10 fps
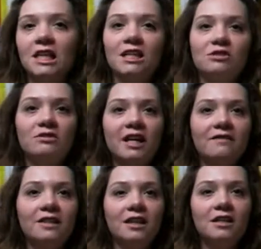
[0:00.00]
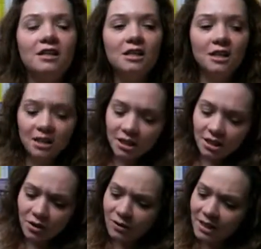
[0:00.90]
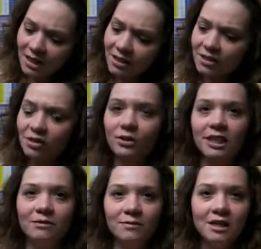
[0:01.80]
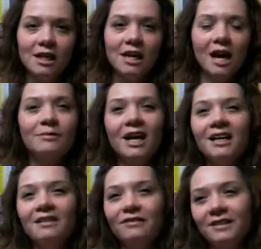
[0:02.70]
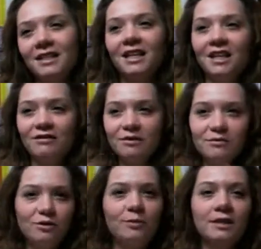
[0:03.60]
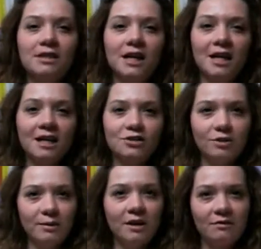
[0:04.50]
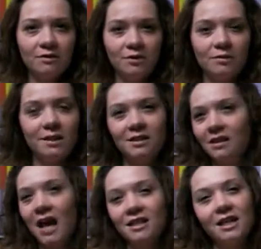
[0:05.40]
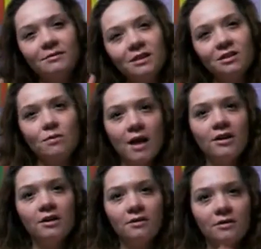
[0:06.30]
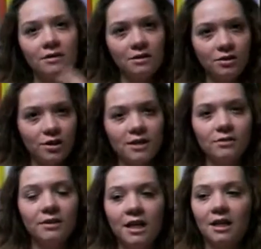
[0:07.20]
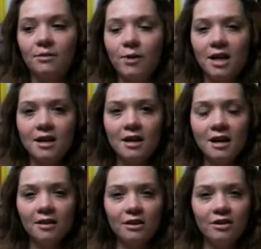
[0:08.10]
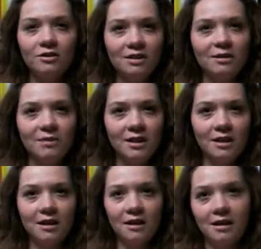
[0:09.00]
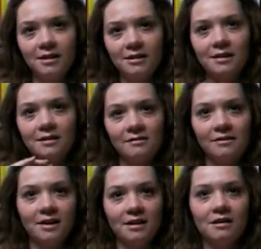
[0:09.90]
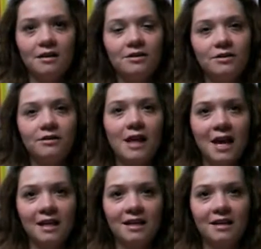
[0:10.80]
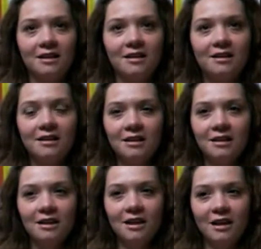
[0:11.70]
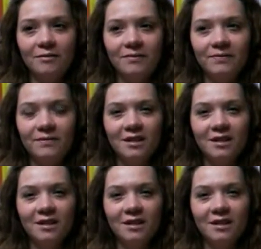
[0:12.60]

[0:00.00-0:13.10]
and I don't have the, you know, the extreme. I mean, I get fatigue from lupus, and I get joint pain from lupus. A lot of times it's weather and stress related, but there used to be a, a significant underlying, um,